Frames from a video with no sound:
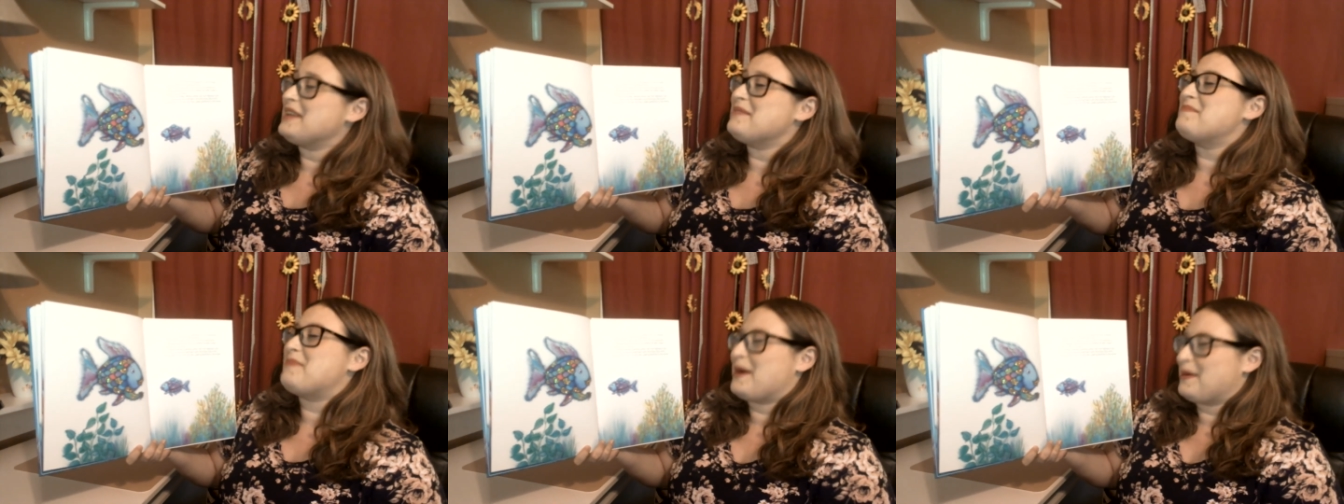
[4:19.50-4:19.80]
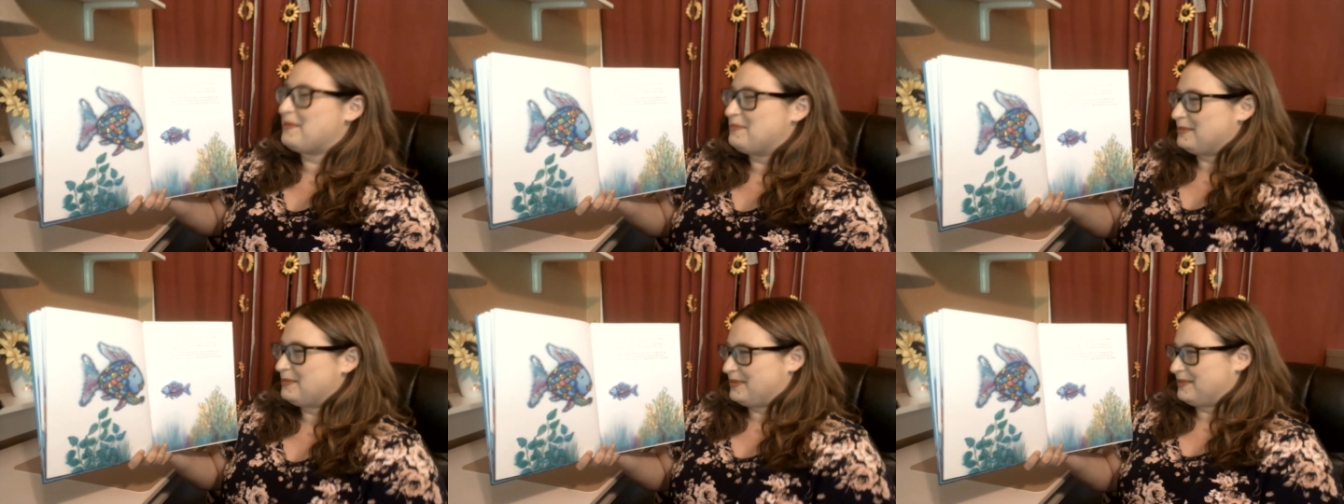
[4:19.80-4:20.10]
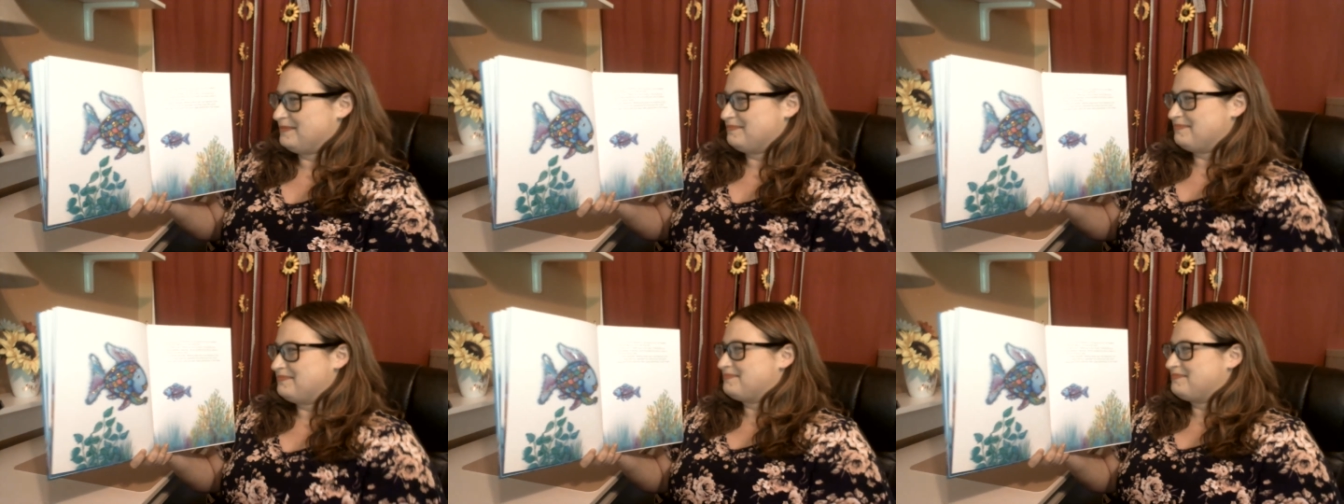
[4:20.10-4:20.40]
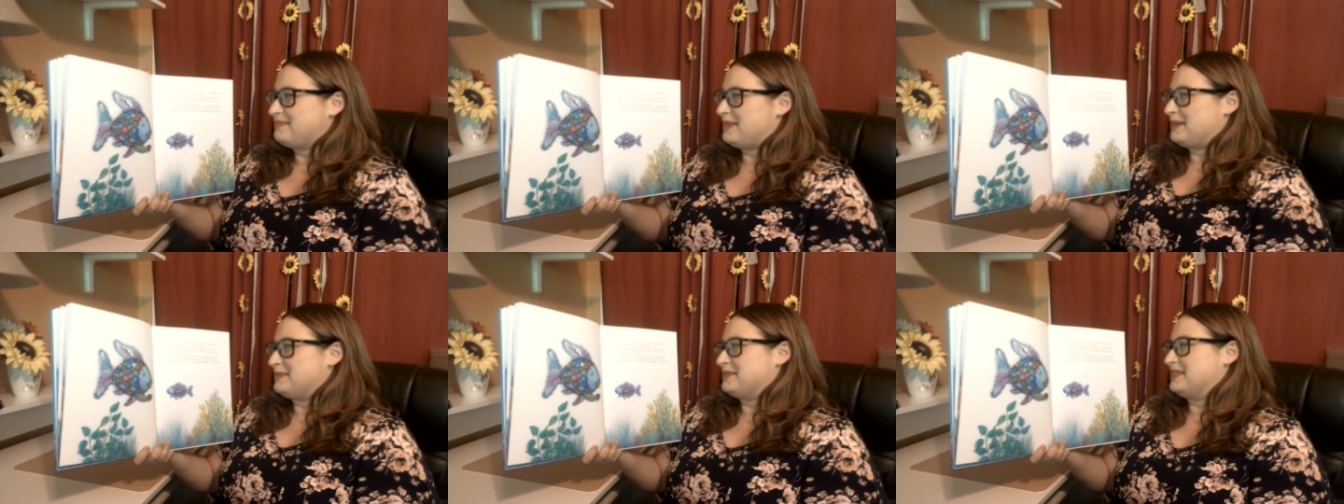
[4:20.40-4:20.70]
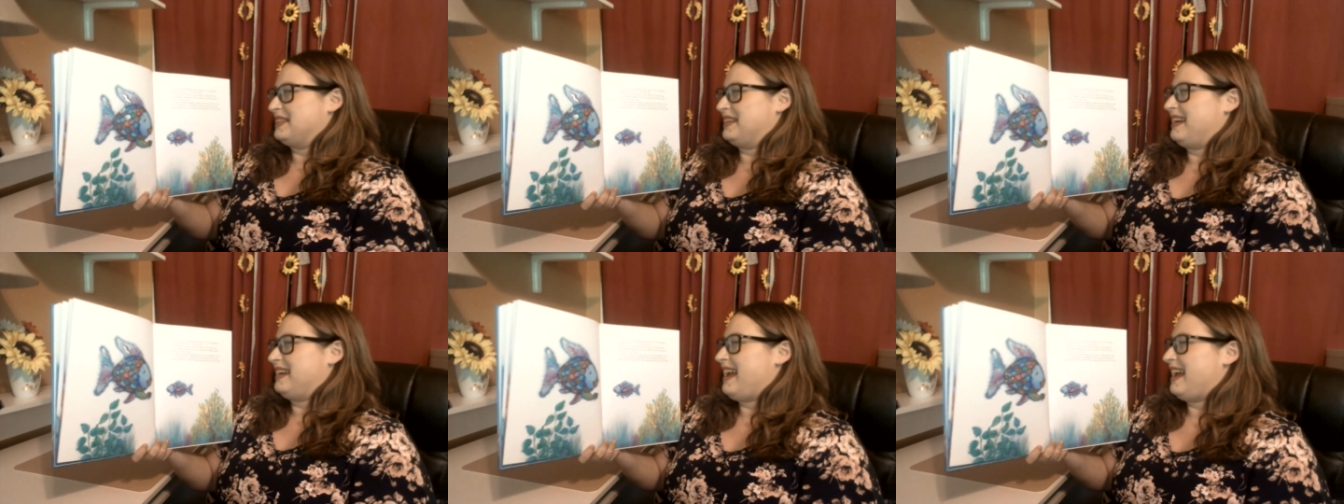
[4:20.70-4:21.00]
bubble,
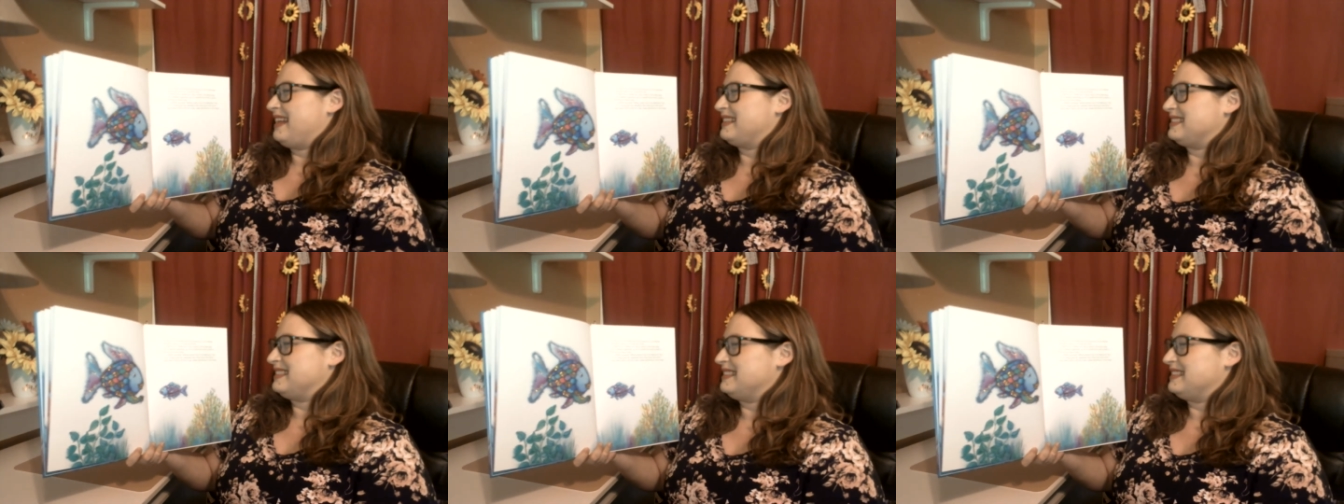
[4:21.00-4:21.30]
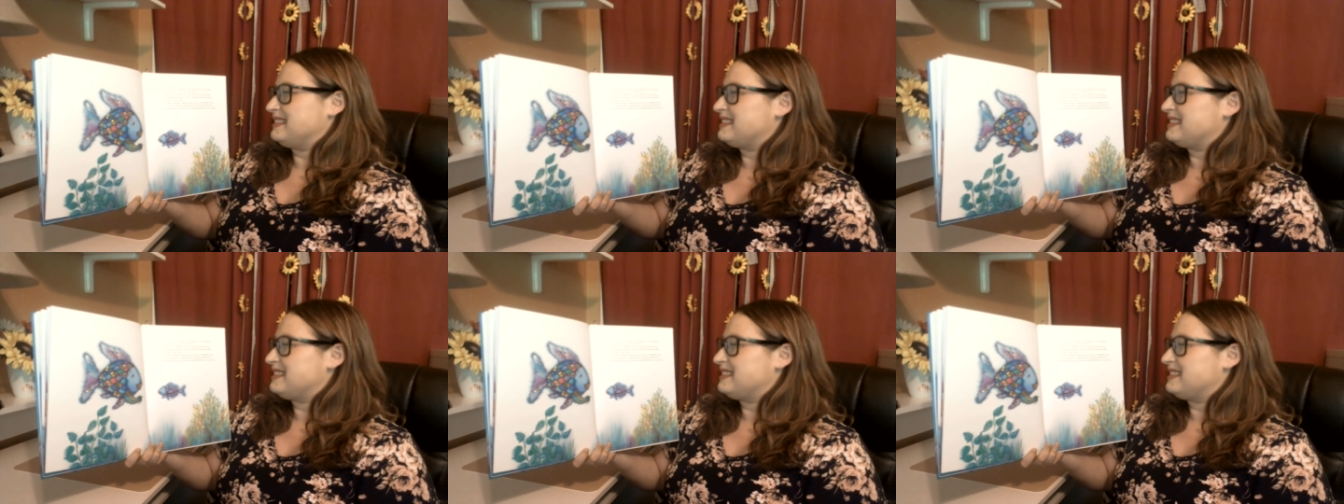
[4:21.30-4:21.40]
bubbly as he